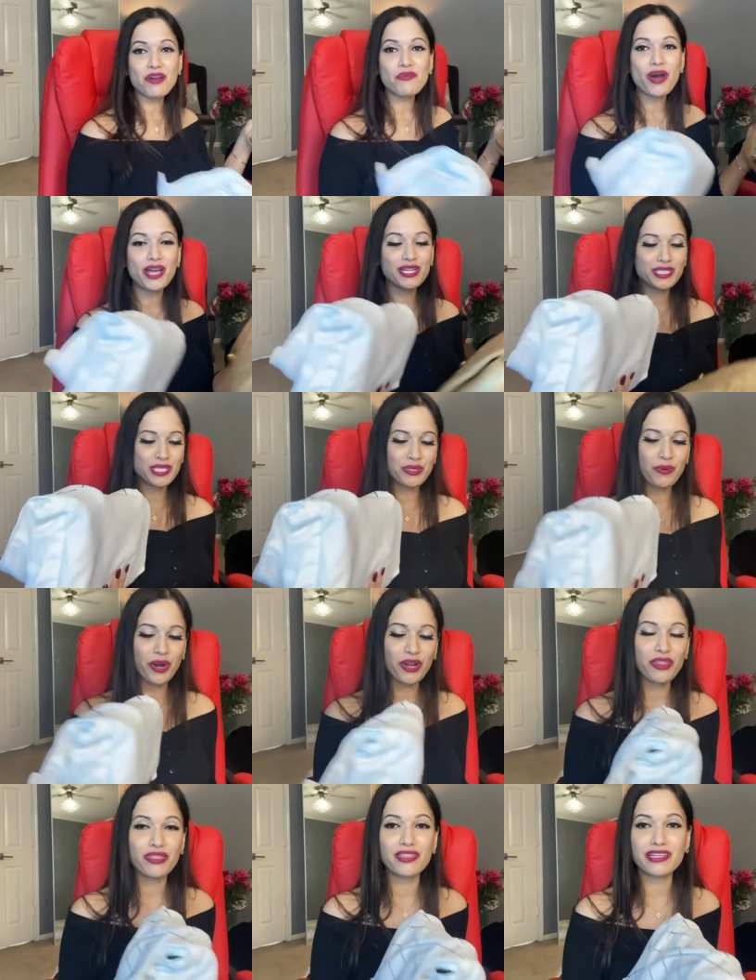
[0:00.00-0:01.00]
wanted to
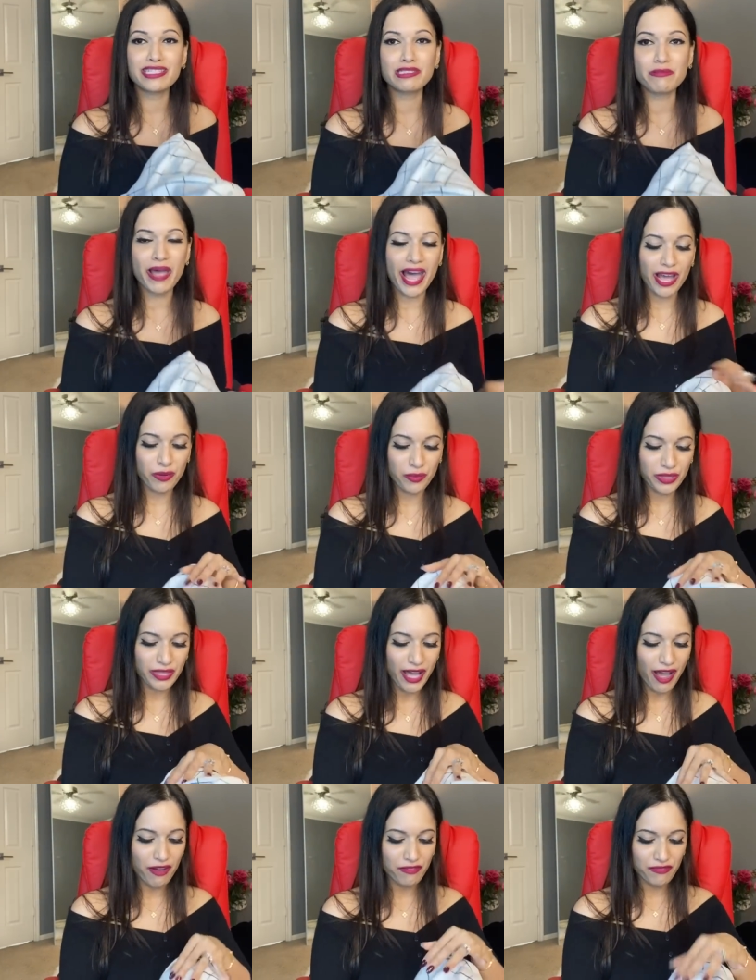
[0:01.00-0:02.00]
wear this bag with
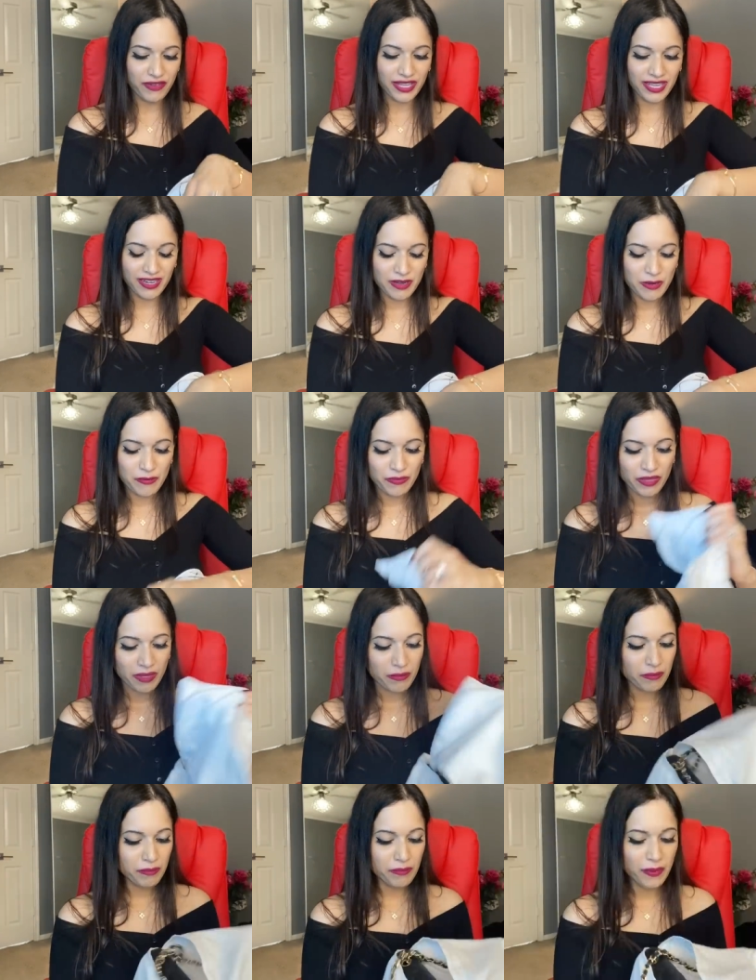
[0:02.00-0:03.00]
the outfit,
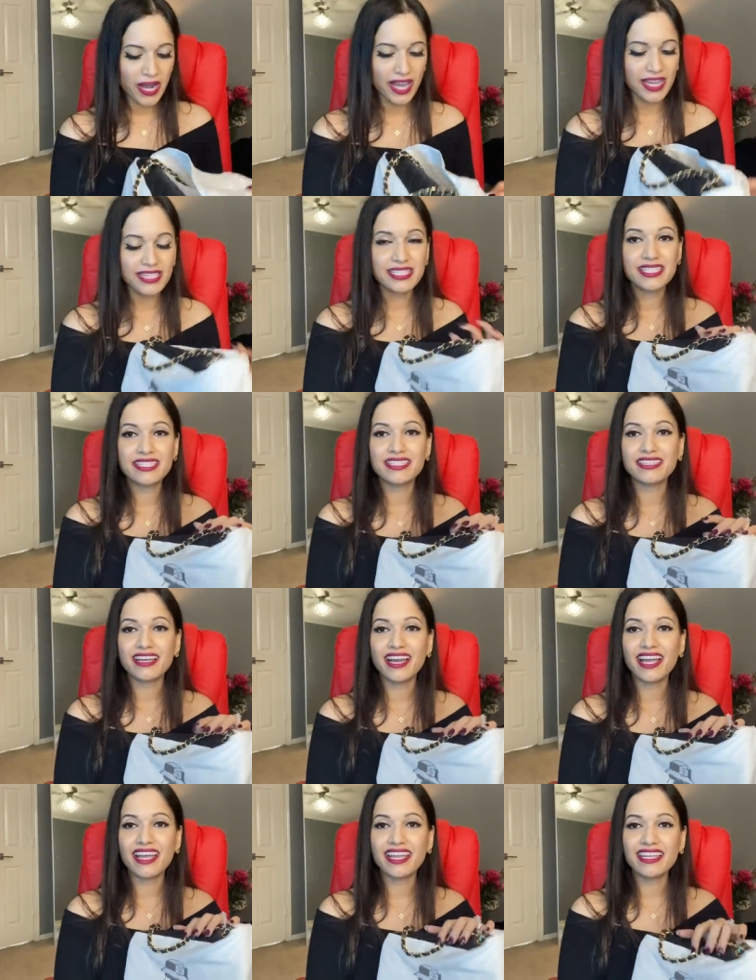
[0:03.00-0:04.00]
but
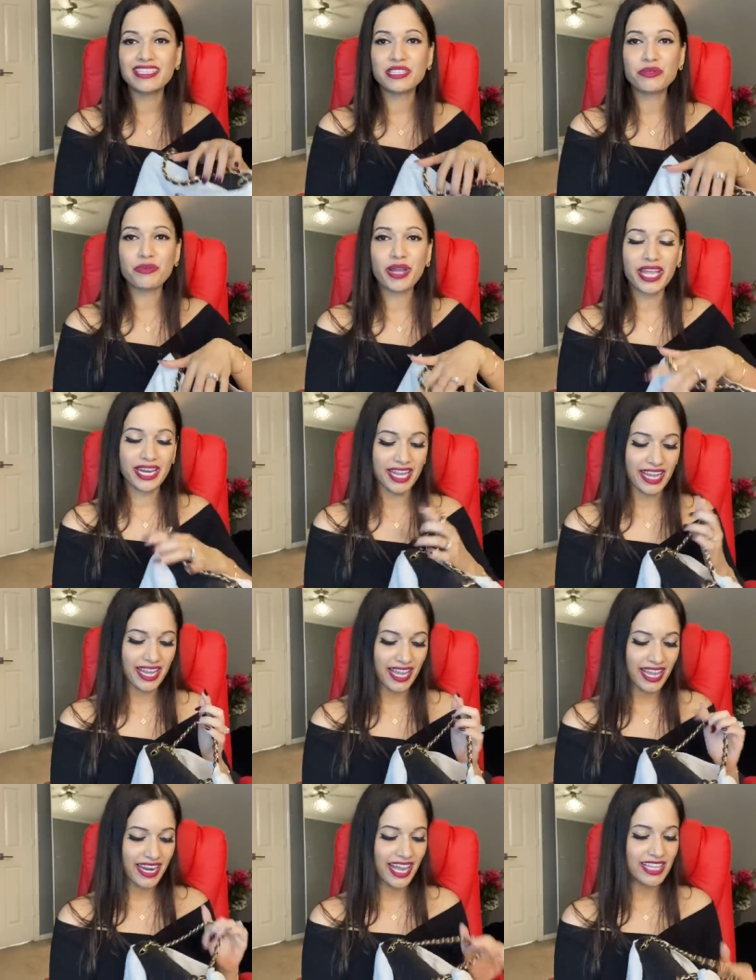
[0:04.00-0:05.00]
it's raining
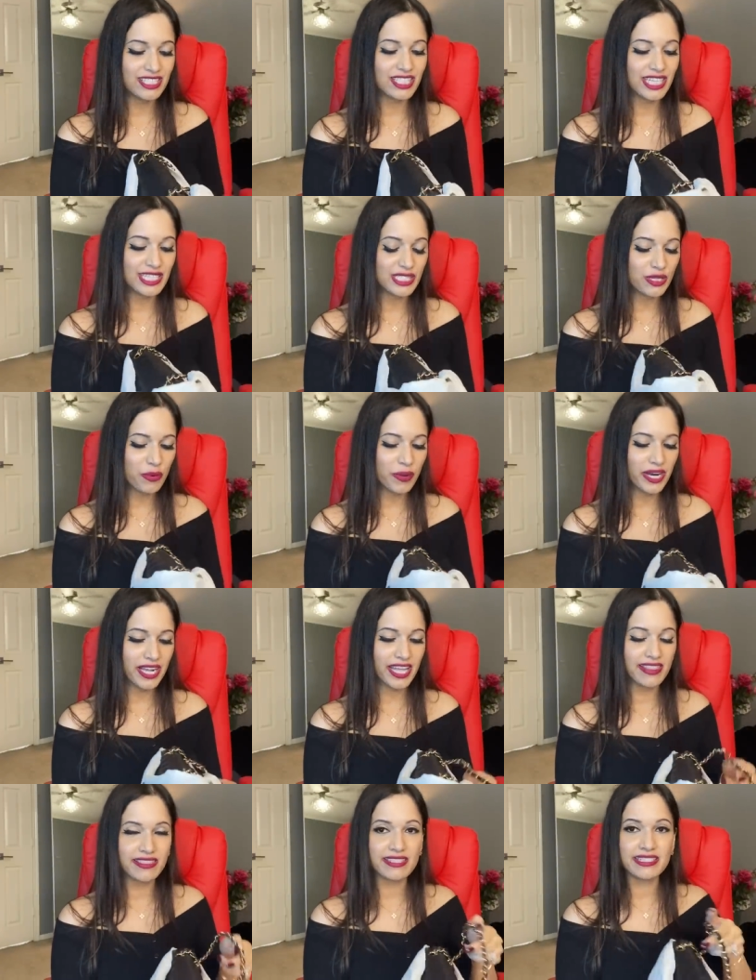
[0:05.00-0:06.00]
and I just don't want to
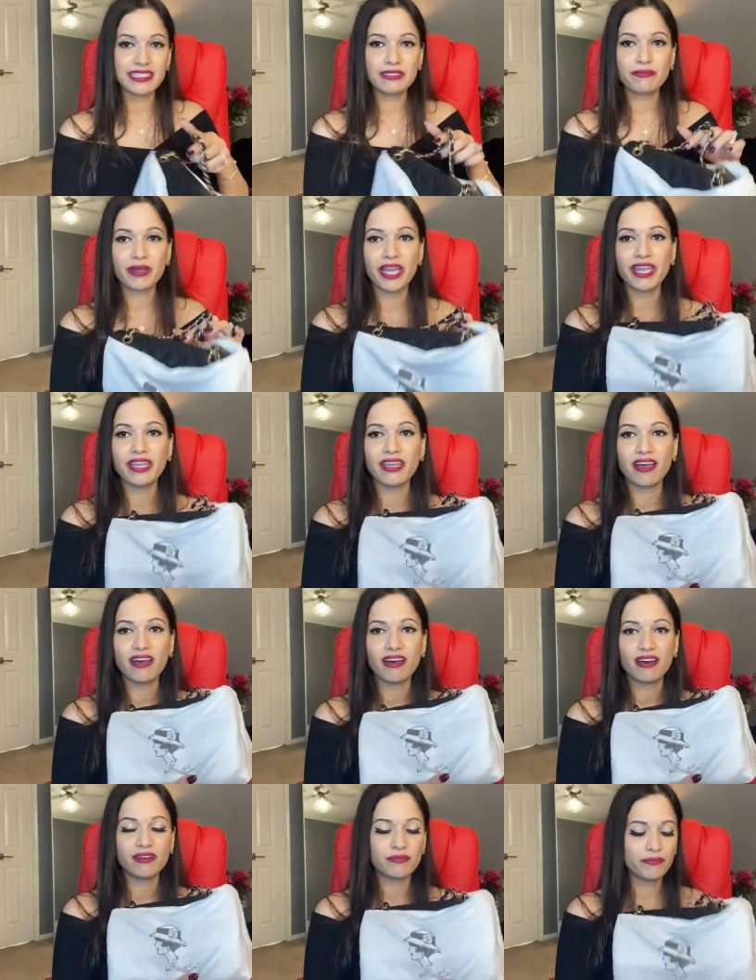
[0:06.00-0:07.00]
get this.
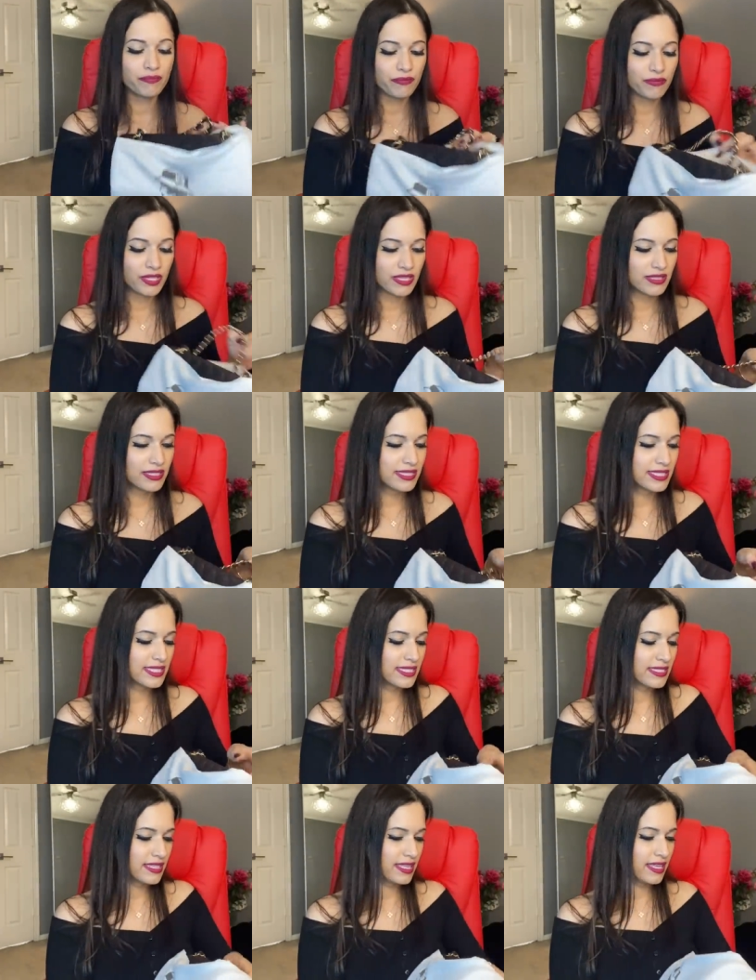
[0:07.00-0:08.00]
This
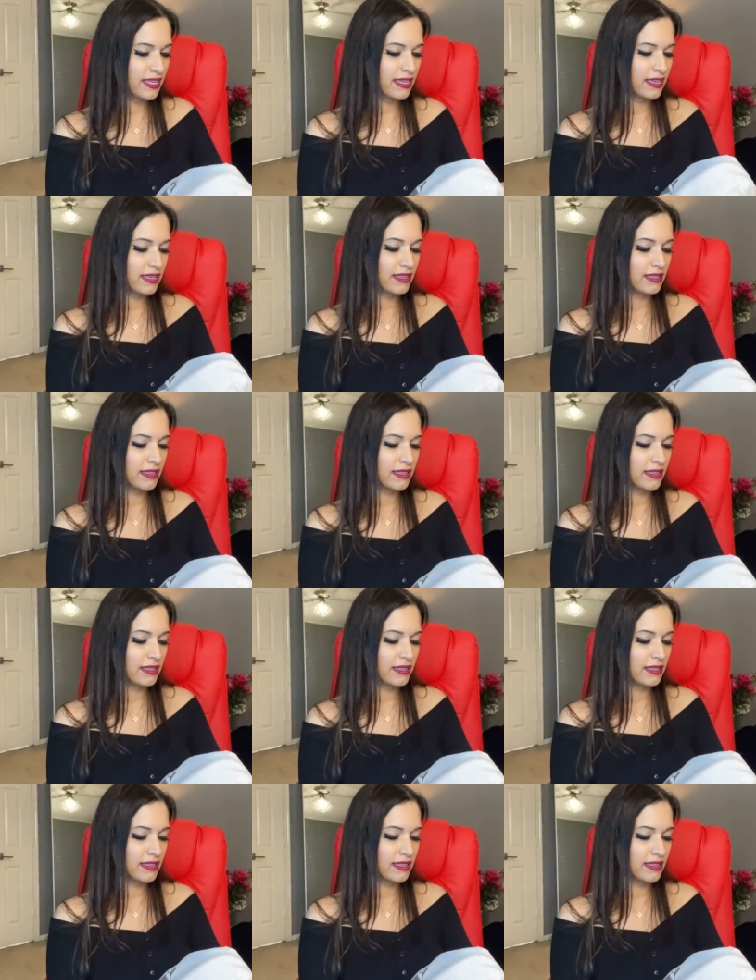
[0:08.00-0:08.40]
is the